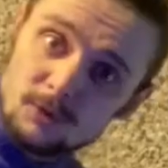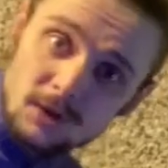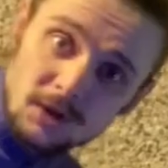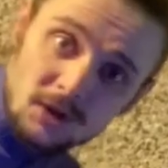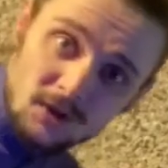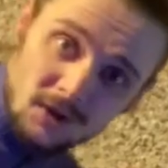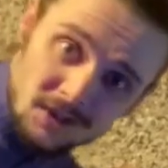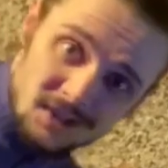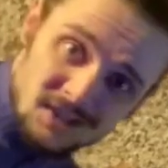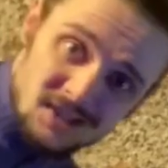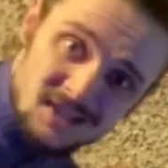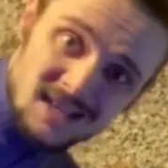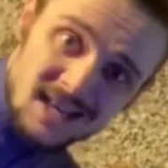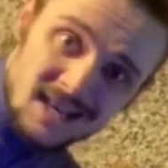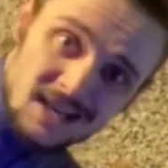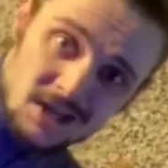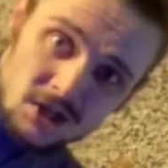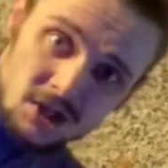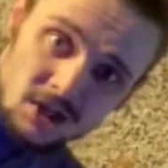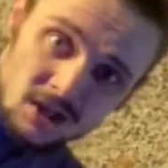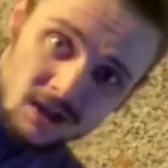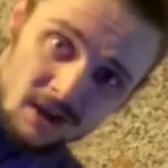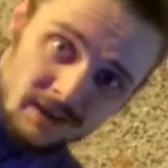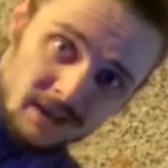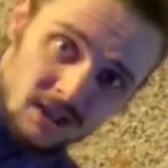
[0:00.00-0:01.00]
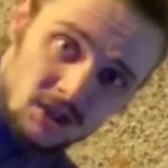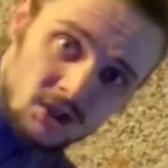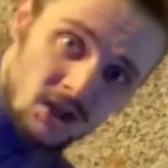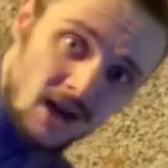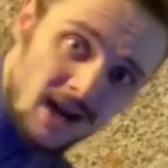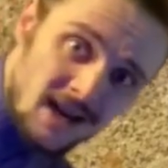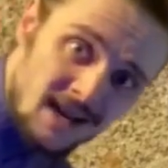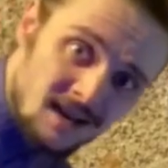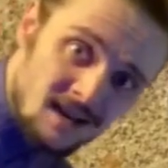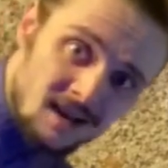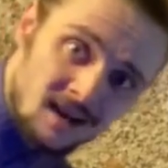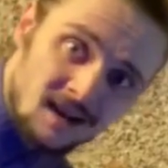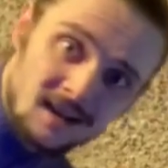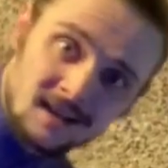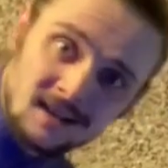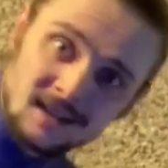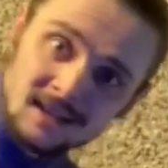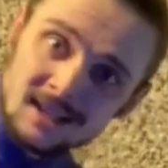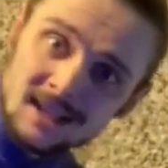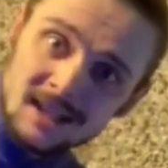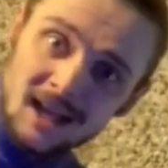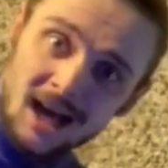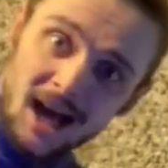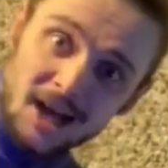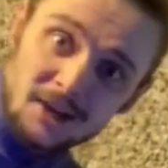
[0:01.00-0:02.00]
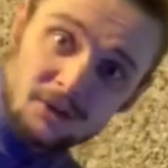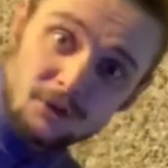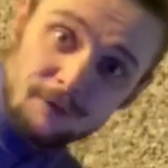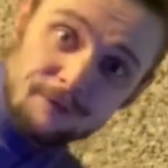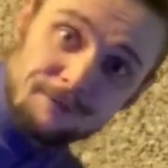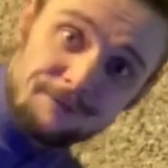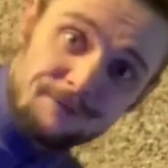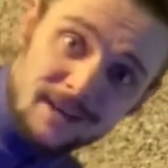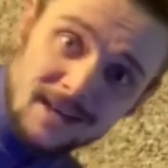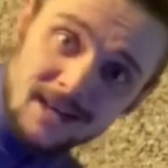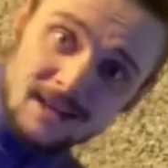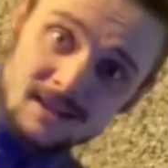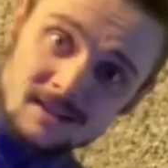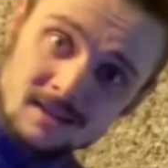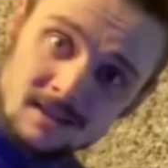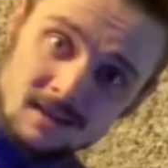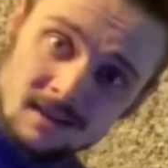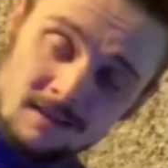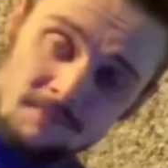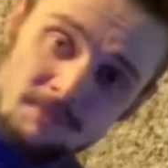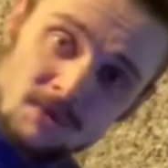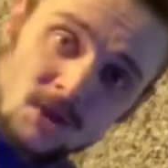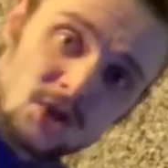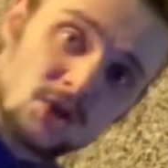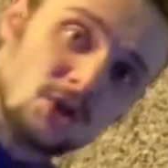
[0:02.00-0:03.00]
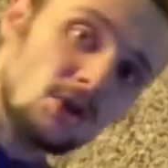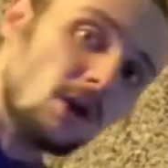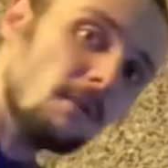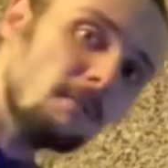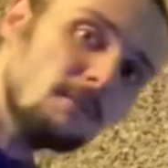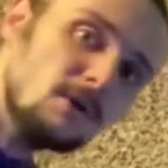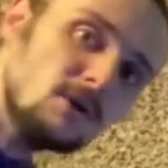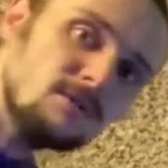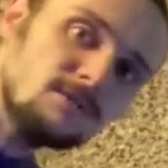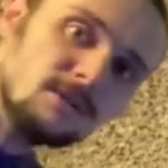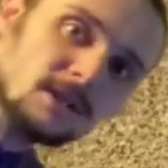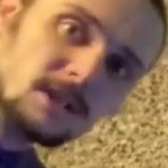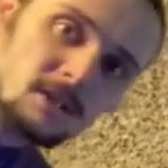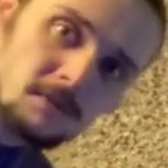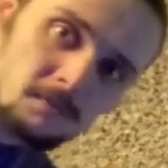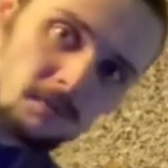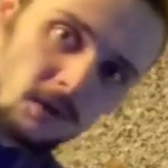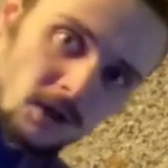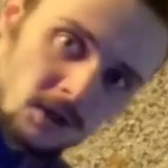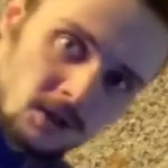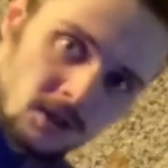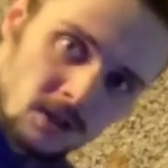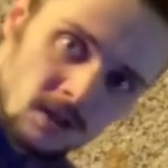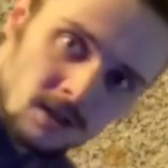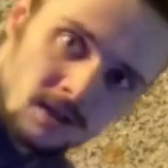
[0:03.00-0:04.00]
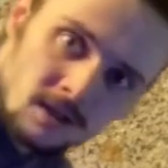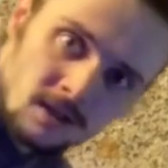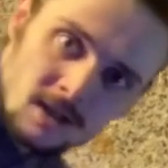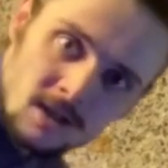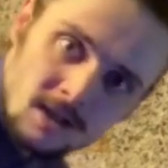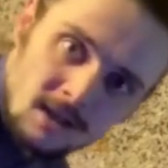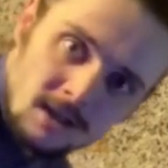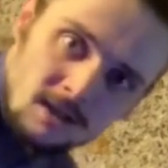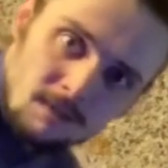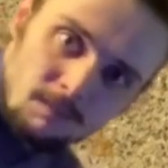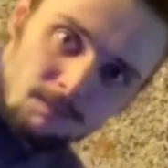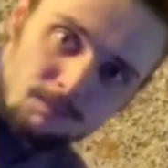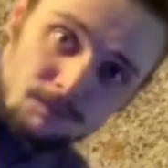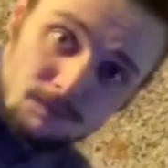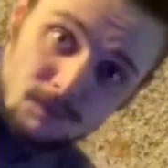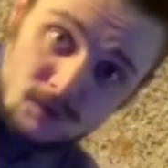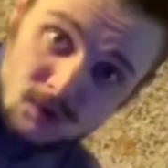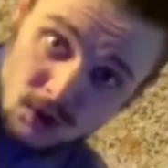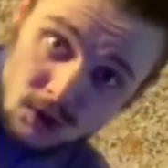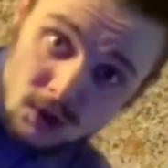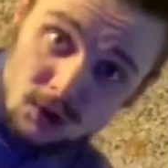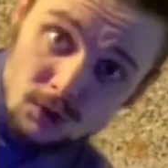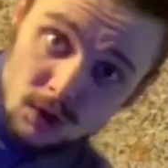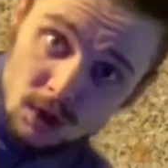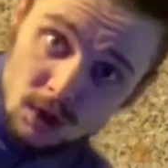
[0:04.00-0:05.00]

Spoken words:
when you're on a stationary trainer and you're fixed, you're not moving as much. So you